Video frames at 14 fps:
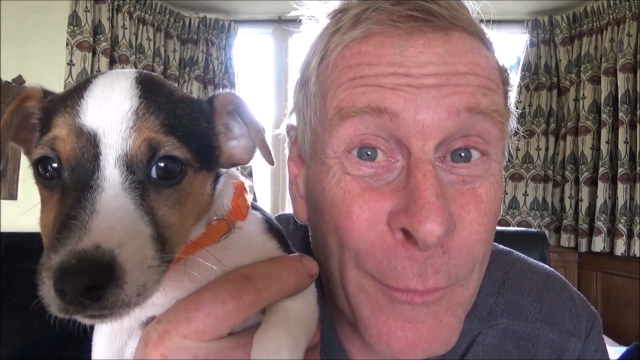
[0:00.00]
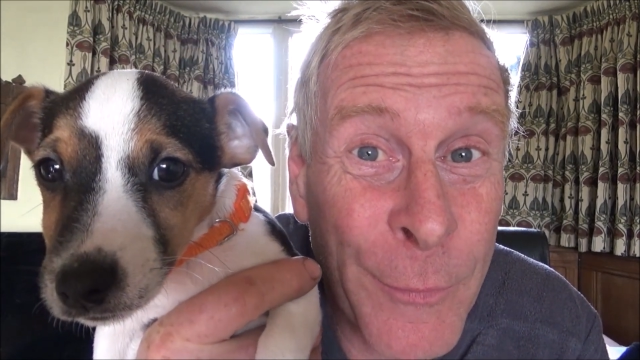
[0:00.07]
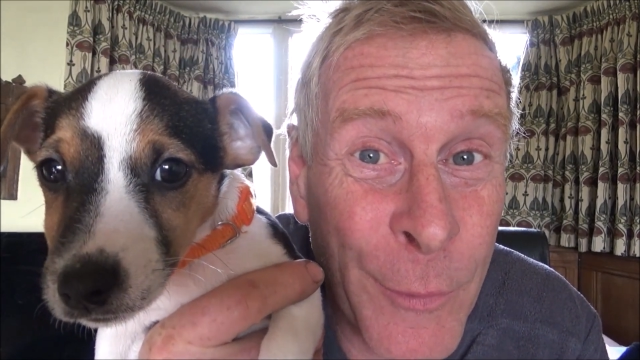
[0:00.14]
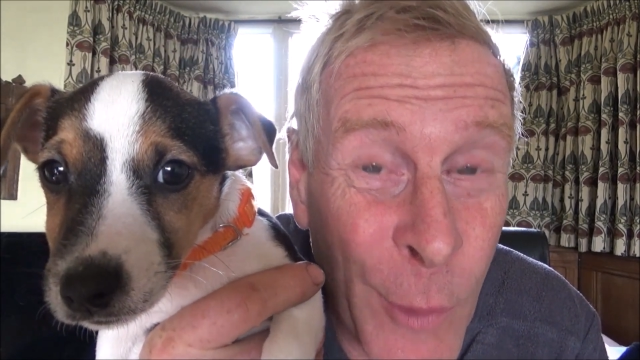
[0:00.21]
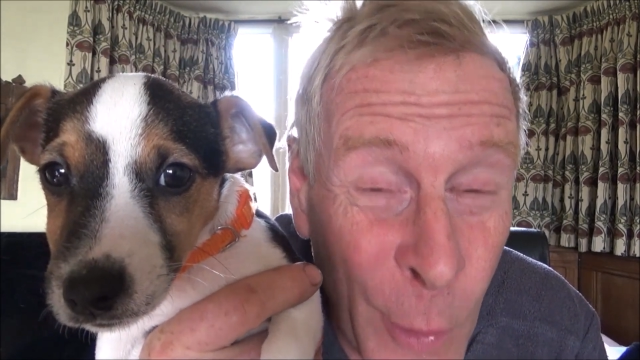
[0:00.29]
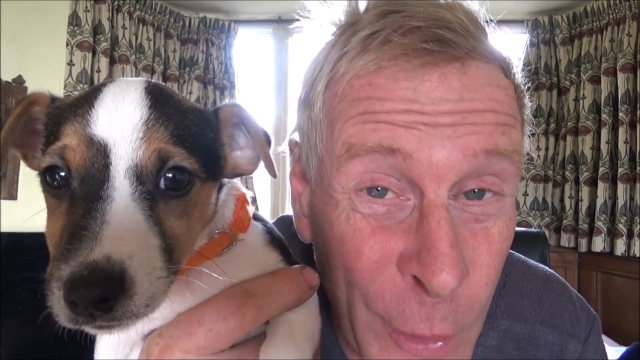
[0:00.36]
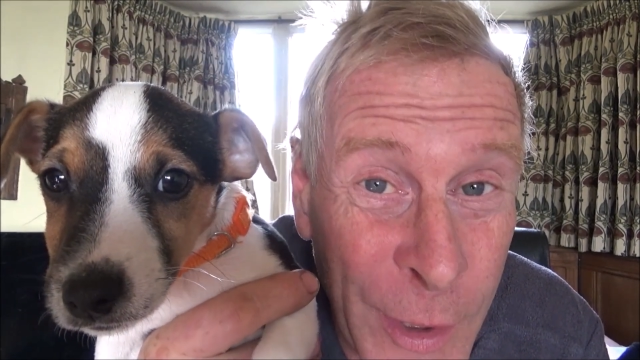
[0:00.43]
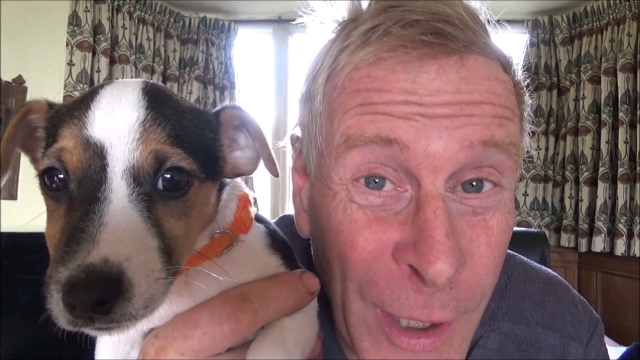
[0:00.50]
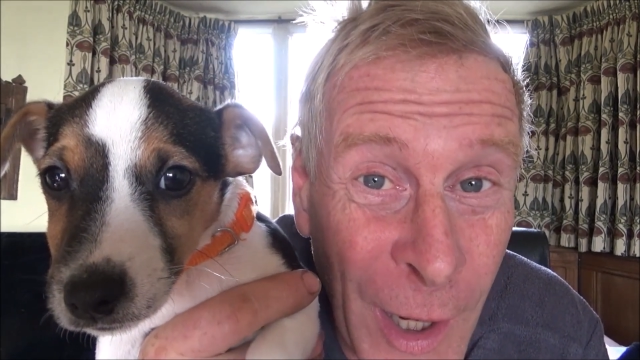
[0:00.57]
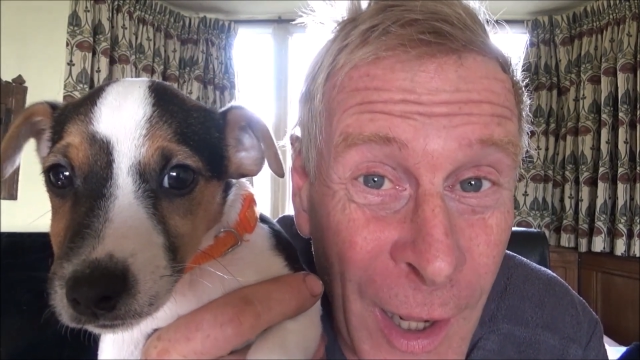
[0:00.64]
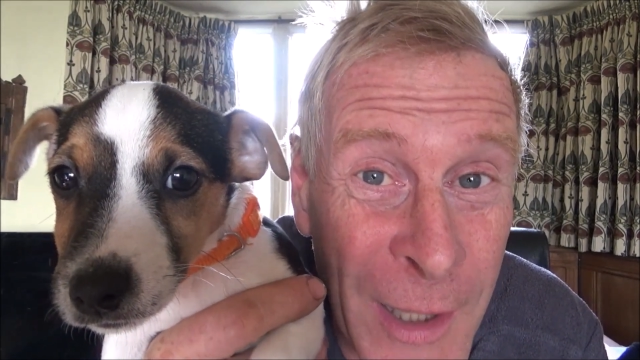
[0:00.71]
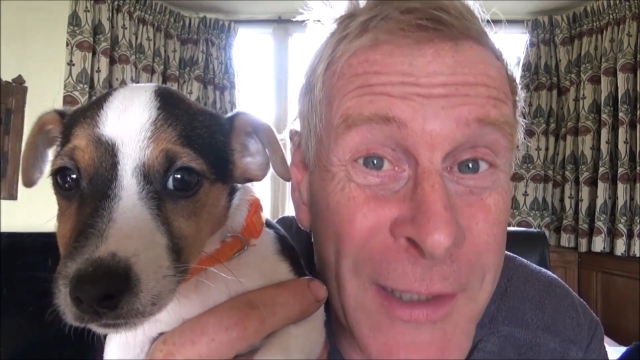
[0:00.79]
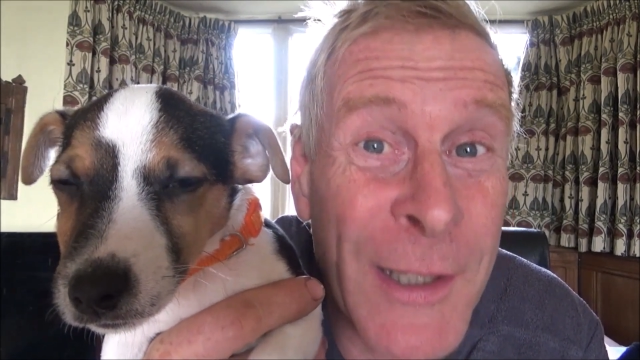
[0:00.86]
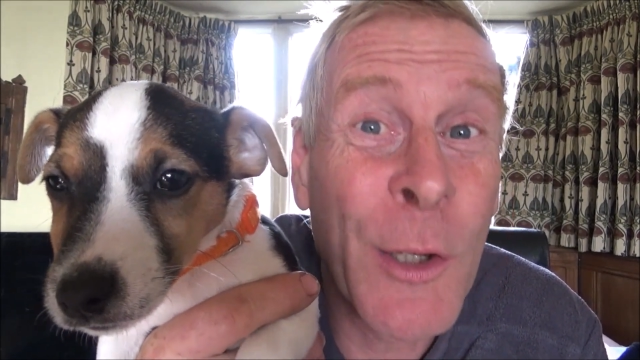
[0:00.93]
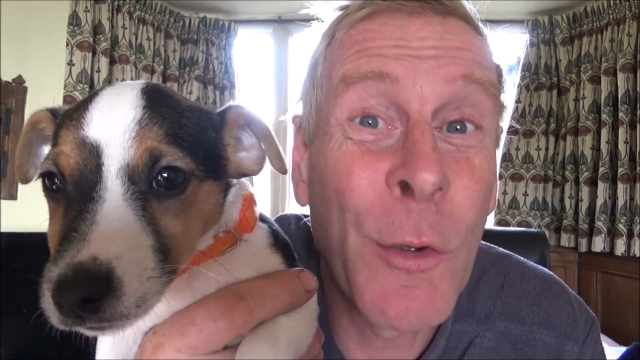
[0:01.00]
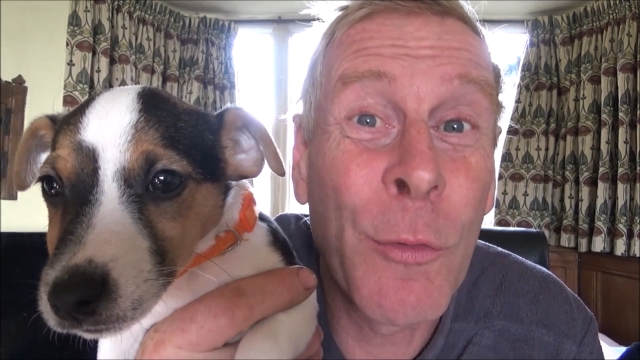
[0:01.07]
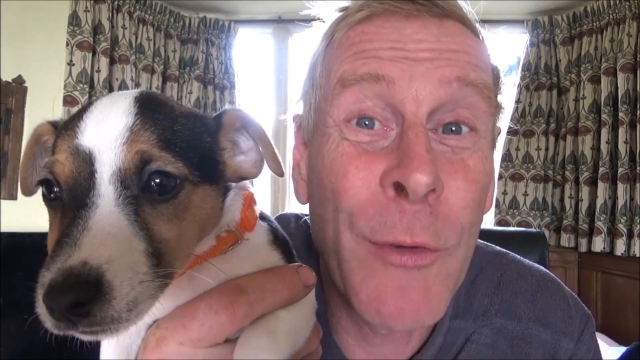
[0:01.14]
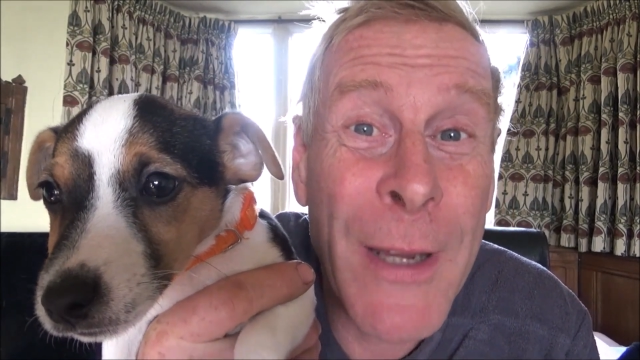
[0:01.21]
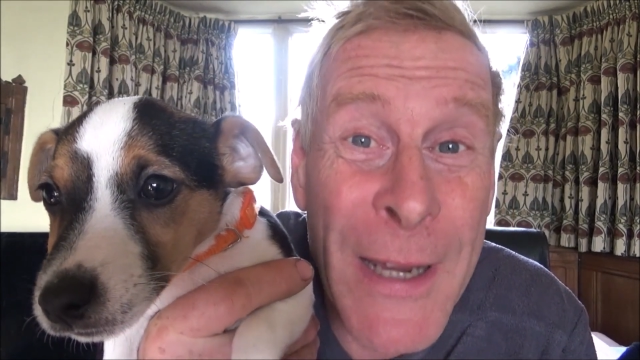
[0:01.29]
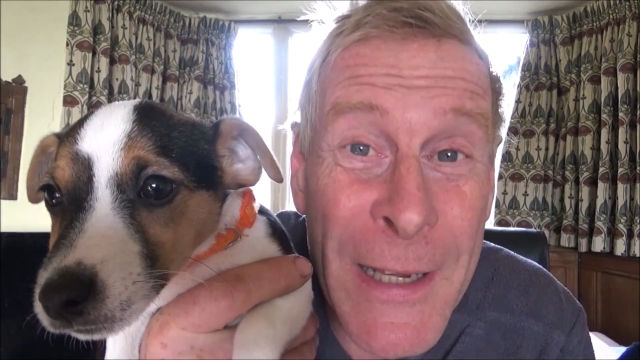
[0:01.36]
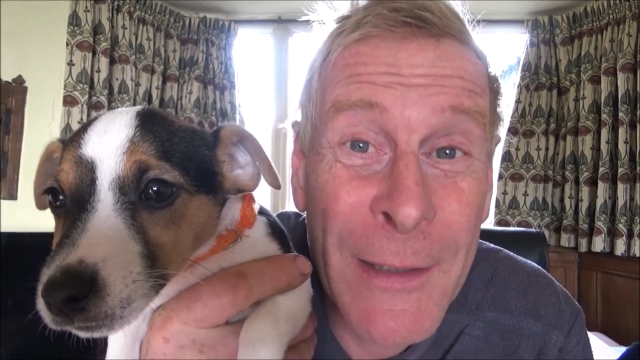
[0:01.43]
Veronica has
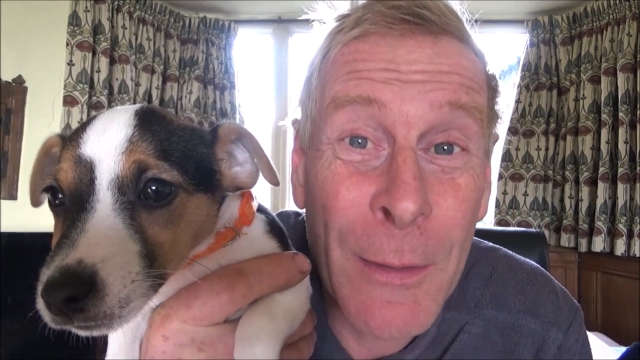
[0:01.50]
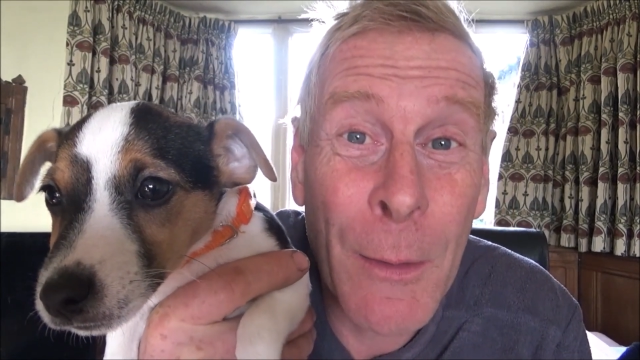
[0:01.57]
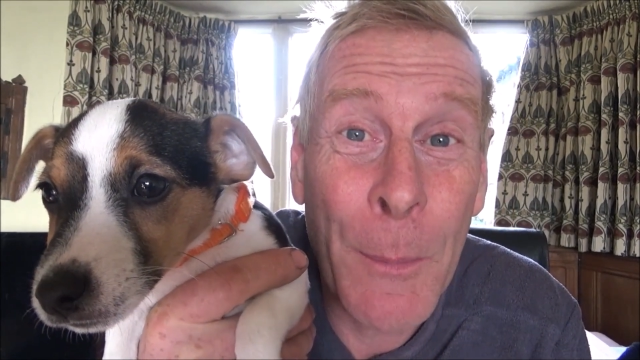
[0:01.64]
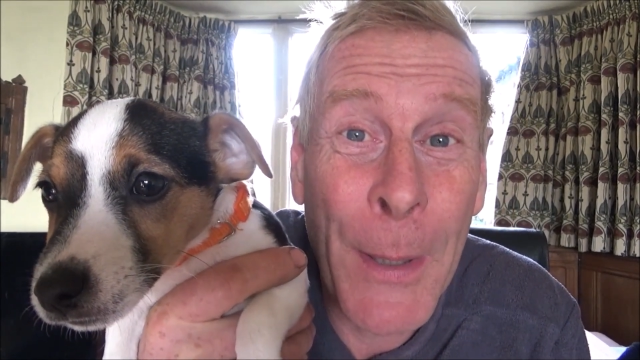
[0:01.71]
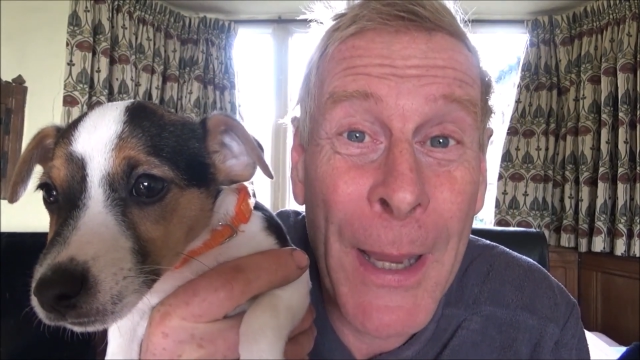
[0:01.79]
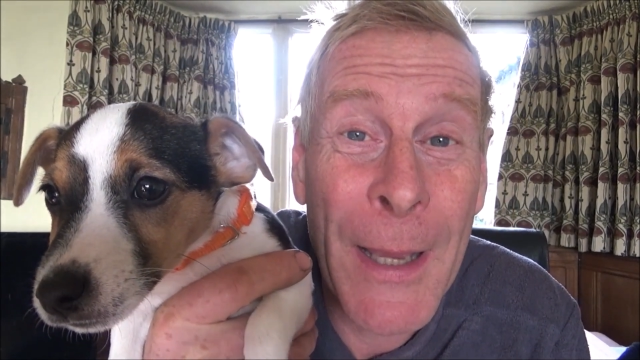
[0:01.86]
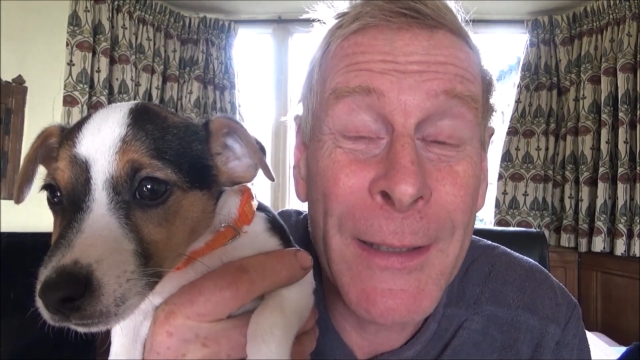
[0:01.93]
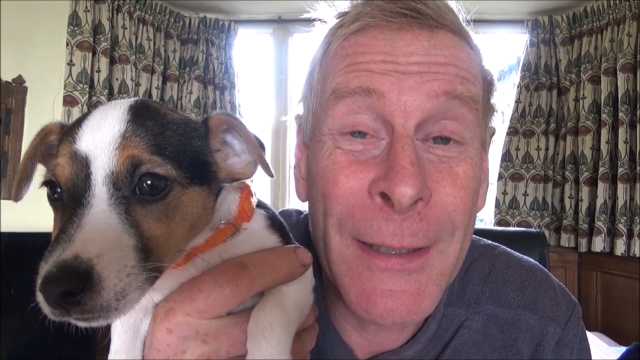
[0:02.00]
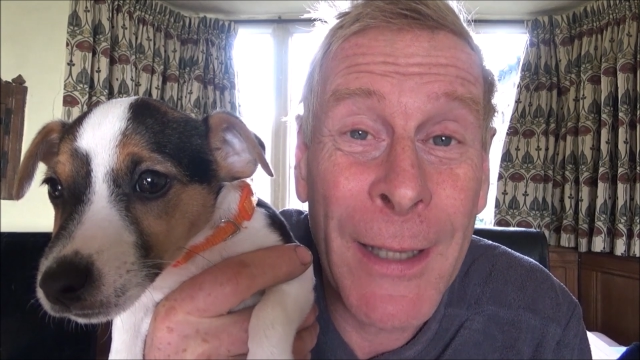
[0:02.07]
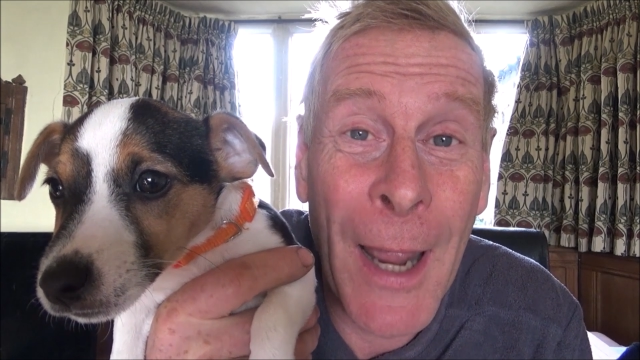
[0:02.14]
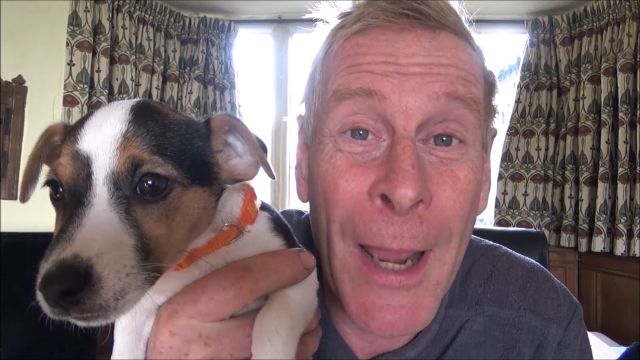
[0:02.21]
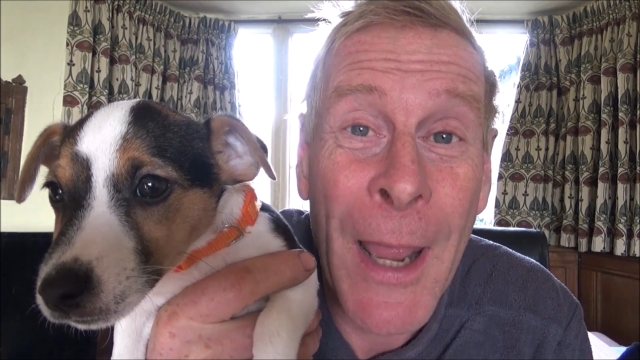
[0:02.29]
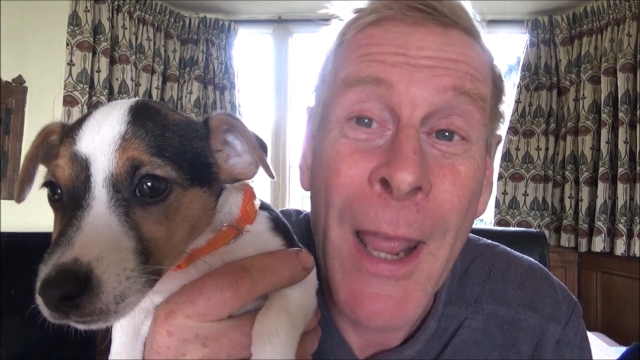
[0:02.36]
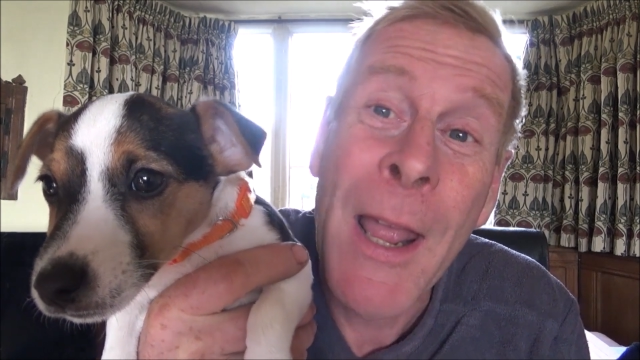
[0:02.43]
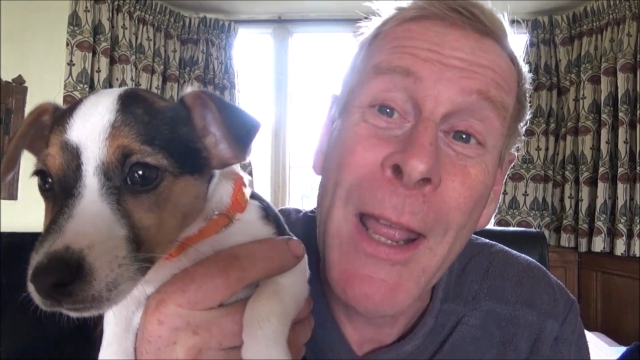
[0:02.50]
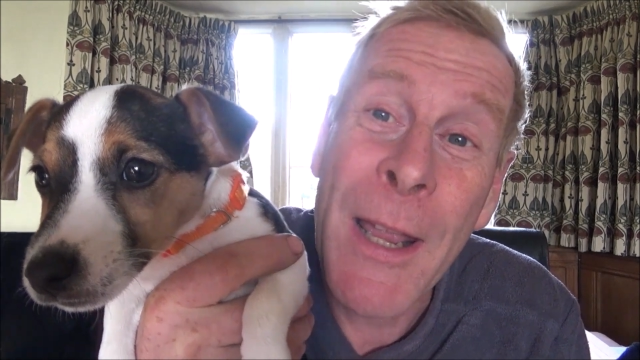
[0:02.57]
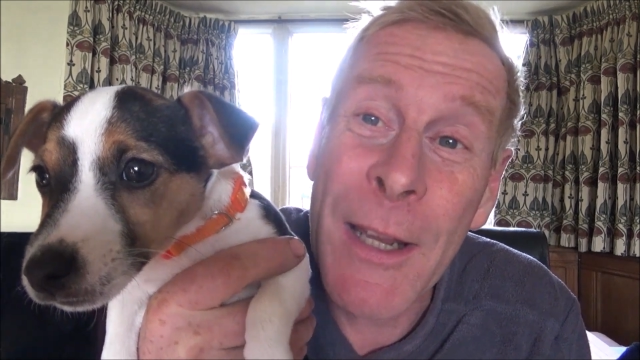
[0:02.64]
agreed to appear today.